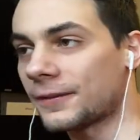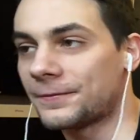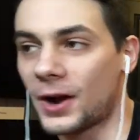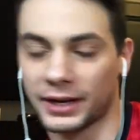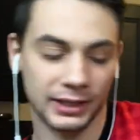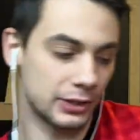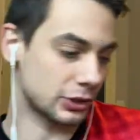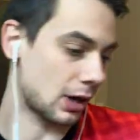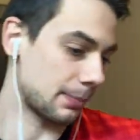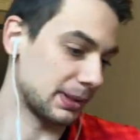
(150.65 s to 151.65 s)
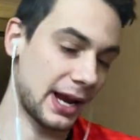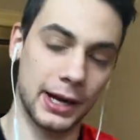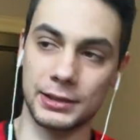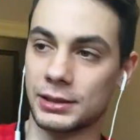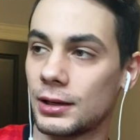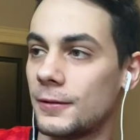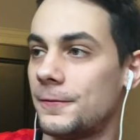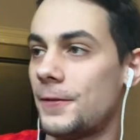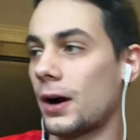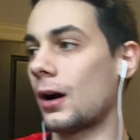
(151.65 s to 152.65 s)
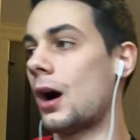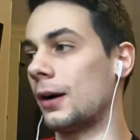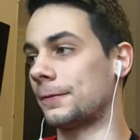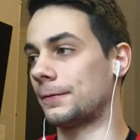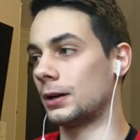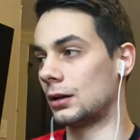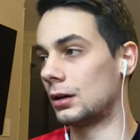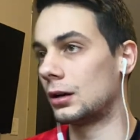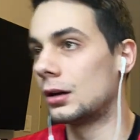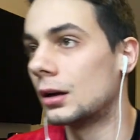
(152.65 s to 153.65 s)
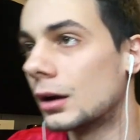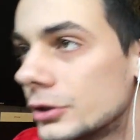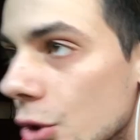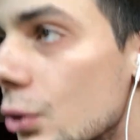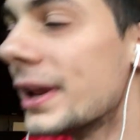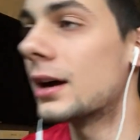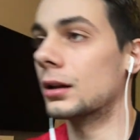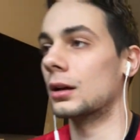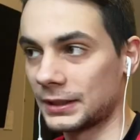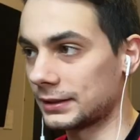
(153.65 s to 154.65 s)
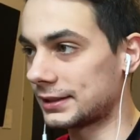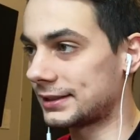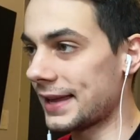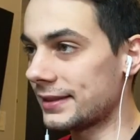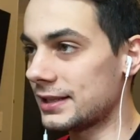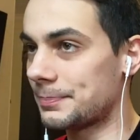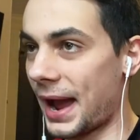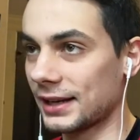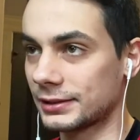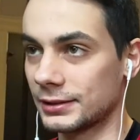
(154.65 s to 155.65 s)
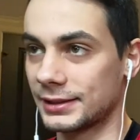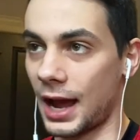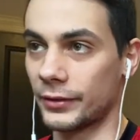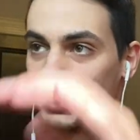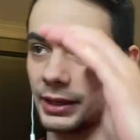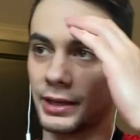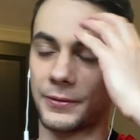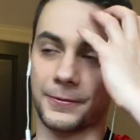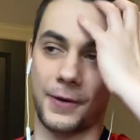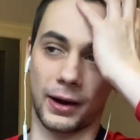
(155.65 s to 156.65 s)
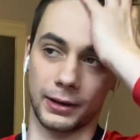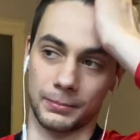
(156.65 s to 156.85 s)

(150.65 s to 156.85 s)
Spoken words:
to fucking injure our players. Fuck off. 2-0. Send these bastards down the league. Fuck them.